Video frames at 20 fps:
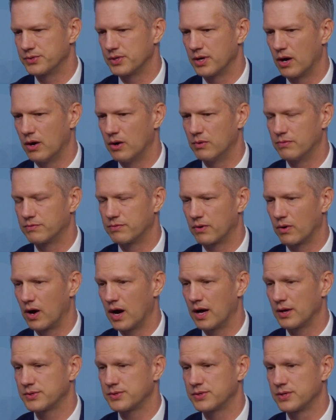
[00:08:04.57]
So for
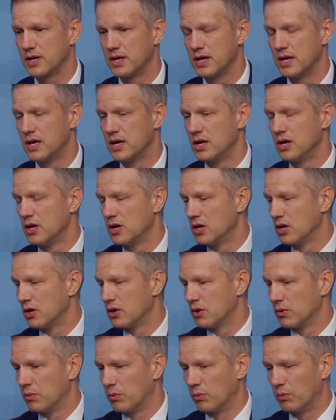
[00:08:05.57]
us,
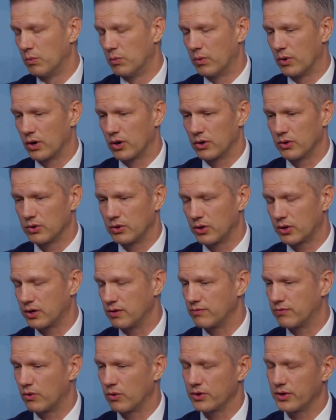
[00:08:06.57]
we're
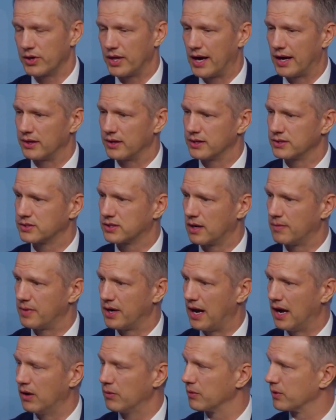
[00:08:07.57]
looking forward to that list
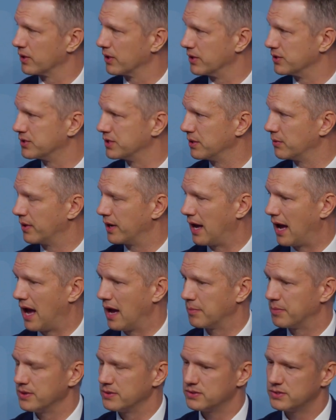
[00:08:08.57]
coming out. We're going to see what
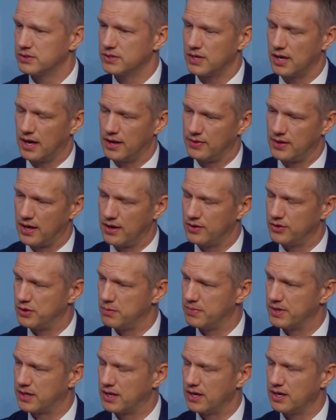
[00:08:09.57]
happens. And then at
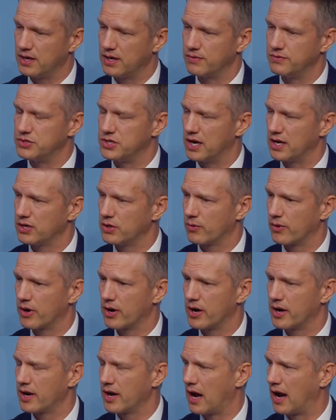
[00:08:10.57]
the beginning of
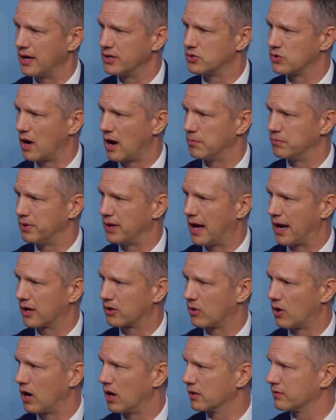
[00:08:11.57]
January, I dropped
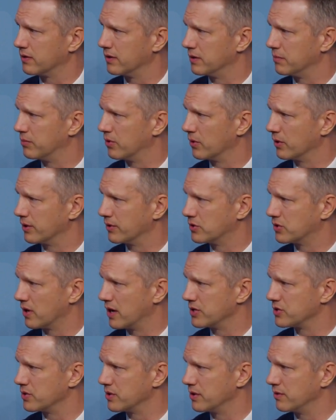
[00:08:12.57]
BlackRock from the Board of
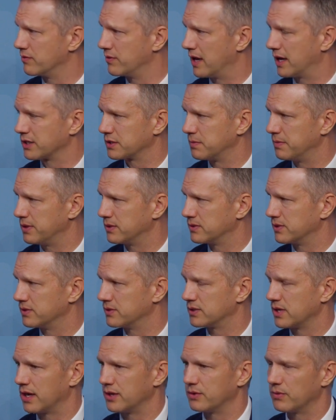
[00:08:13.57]
Treasury Investments
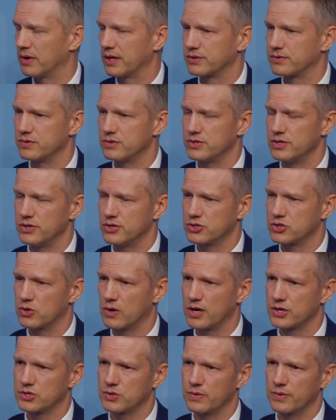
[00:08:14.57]
inside the West Virginia
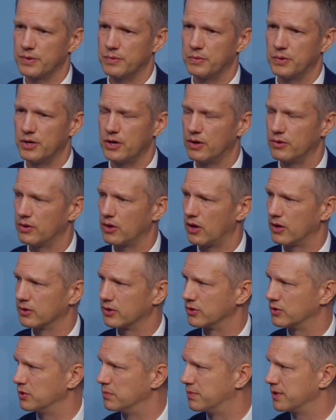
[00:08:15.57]
Treasury. We no
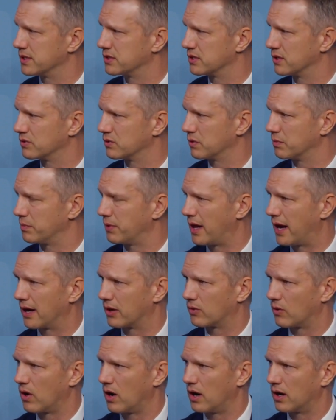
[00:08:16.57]
longer do business with
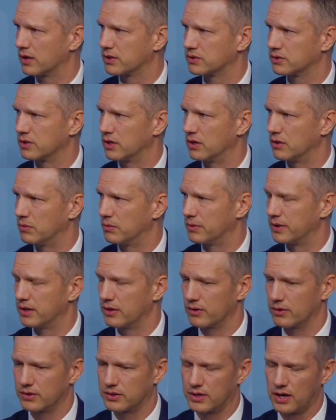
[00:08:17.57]
BlackRock, so
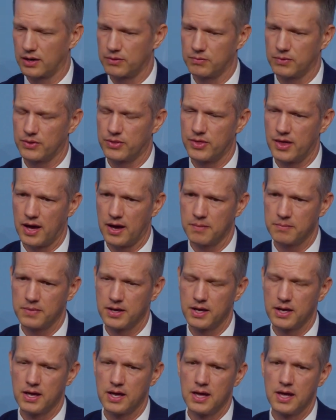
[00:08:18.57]
we are done with
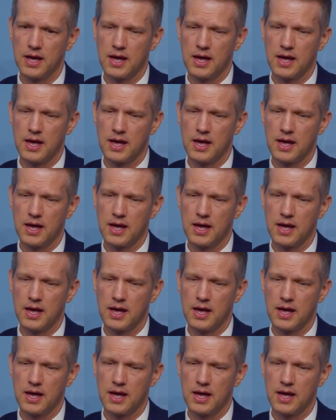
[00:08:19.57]
them.